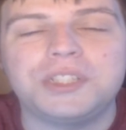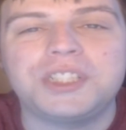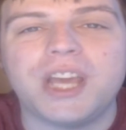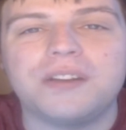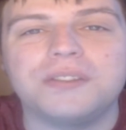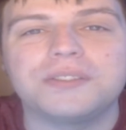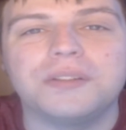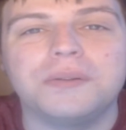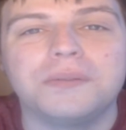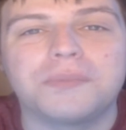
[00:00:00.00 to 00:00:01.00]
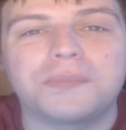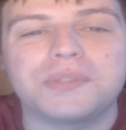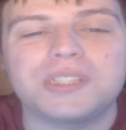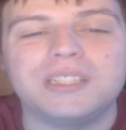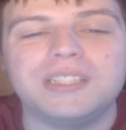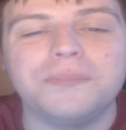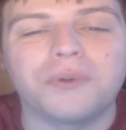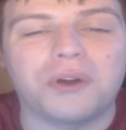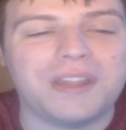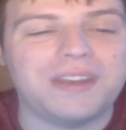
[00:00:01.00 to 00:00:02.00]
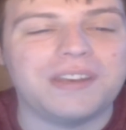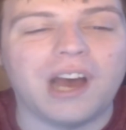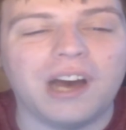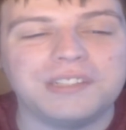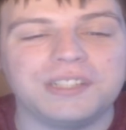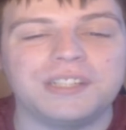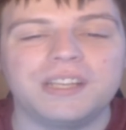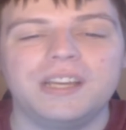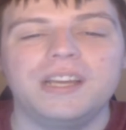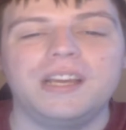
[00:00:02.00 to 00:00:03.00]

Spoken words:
channels, more precisely more than 100,